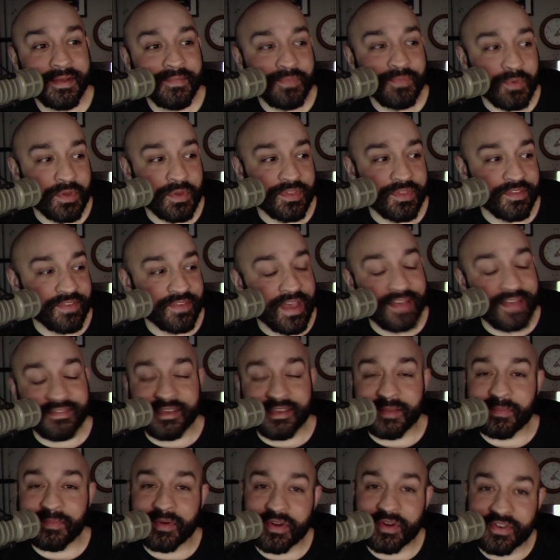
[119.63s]
with his asset
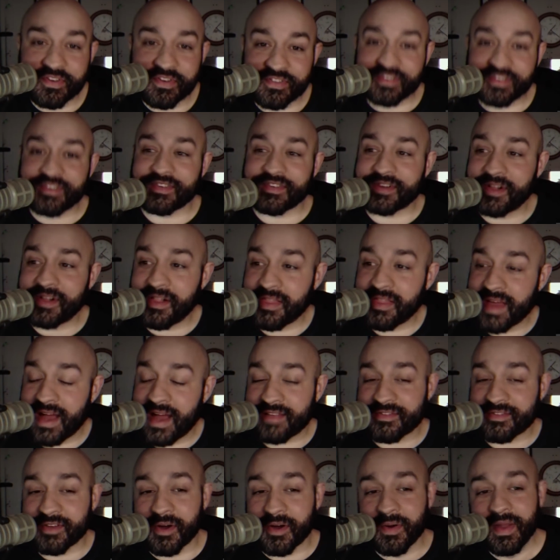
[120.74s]
purchases and all that.
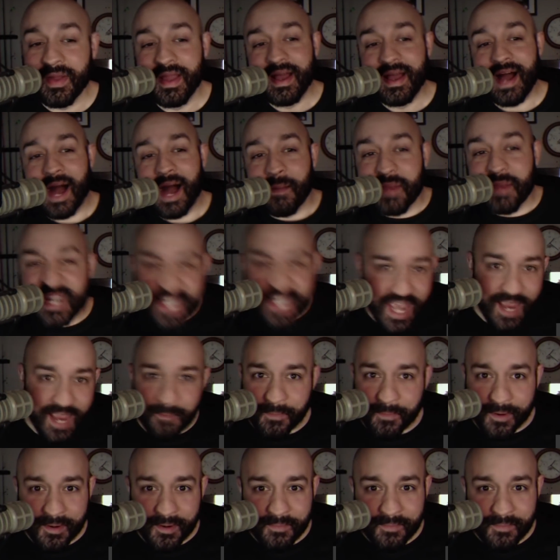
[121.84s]
So I'm going to taper.